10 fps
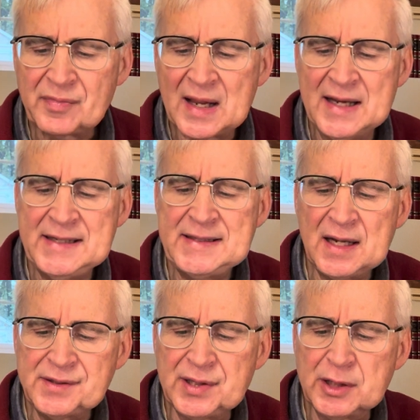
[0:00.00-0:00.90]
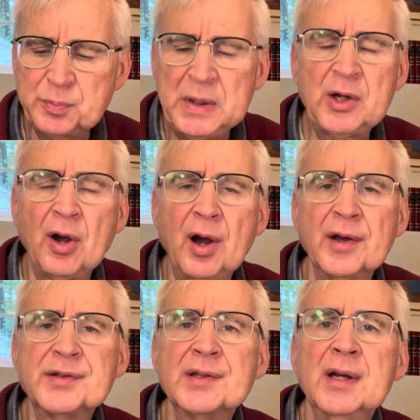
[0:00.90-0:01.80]
And he does this
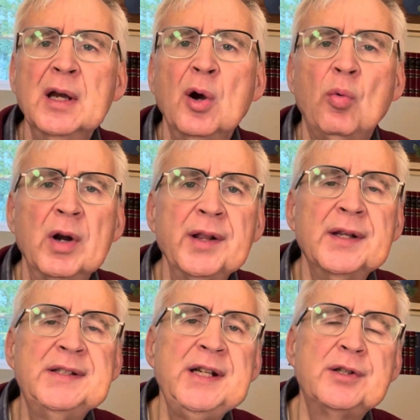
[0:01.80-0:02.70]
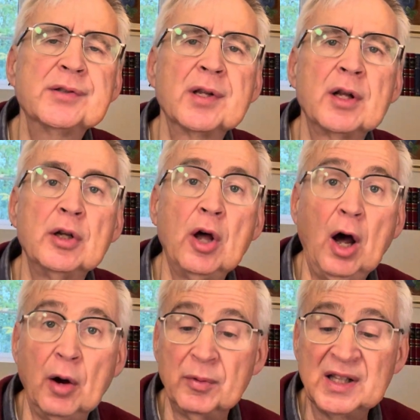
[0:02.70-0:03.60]
because one of the teachers of the
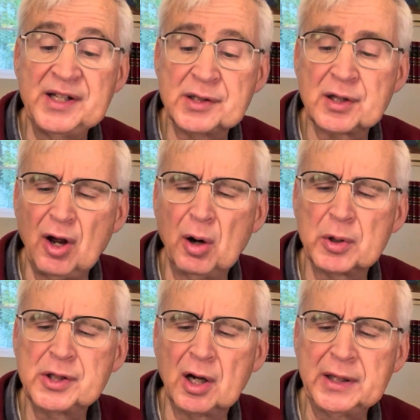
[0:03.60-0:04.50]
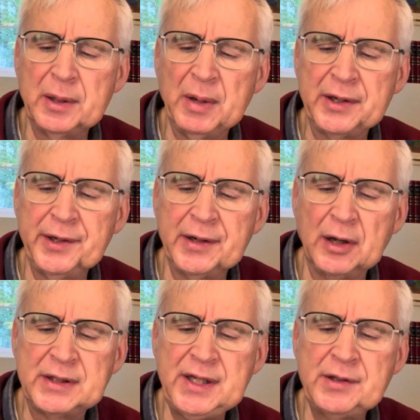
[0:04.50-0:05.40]
law, religious law we're talking about here now,
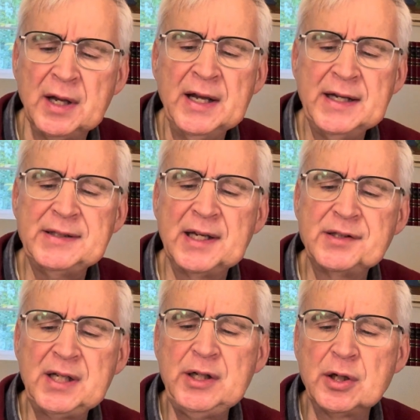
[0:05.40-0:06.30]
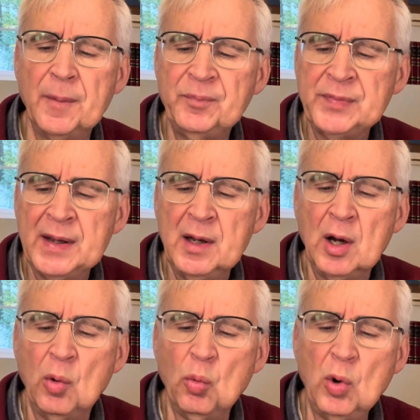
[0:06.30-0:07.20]
teach, he says, Teacher,
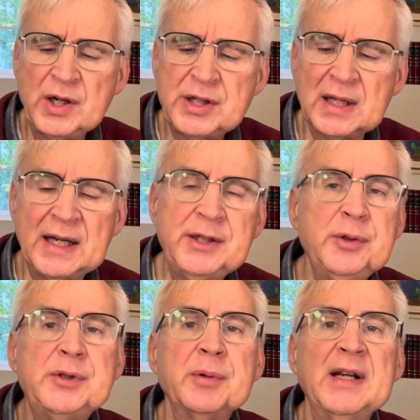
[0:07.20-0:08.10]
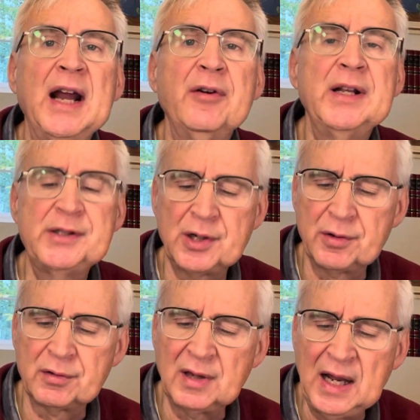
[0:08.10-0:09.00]
what shall I do to inherit
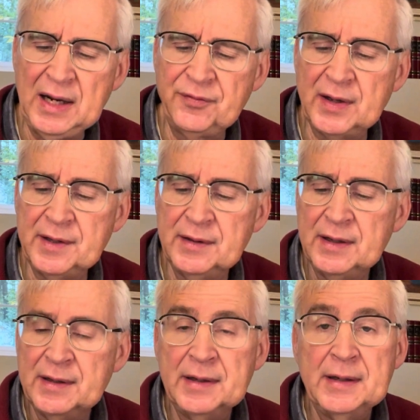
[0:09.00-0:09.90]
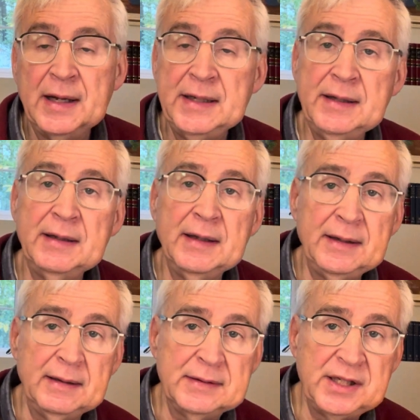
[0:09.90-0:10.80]
eternal life? And he,
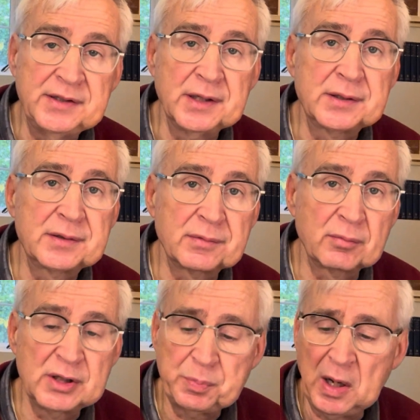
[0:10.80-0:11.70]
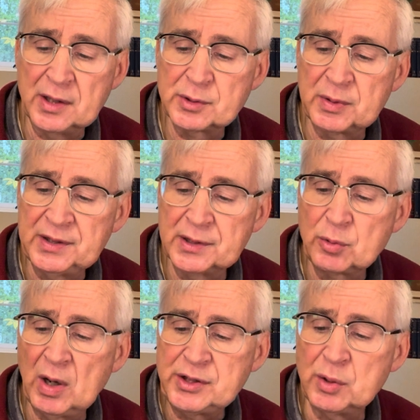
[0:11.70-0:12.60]
Jesus responds with this
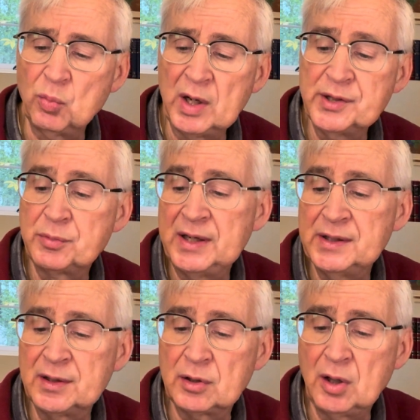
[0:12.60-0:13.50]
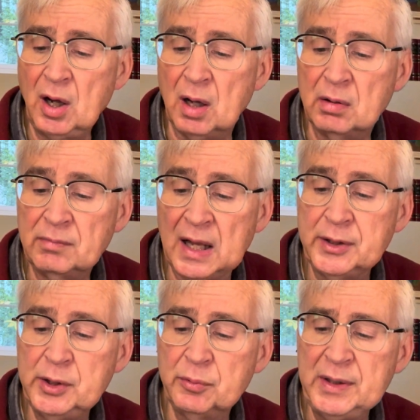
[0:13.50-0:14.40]
question What is written in the law? How do
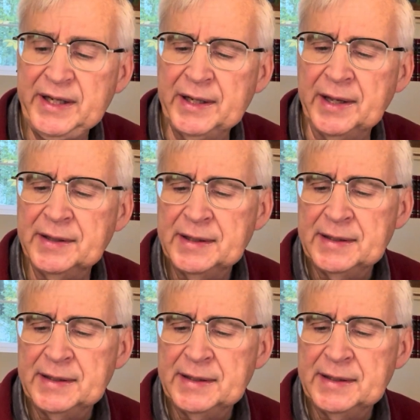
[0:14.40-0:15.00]
you read it?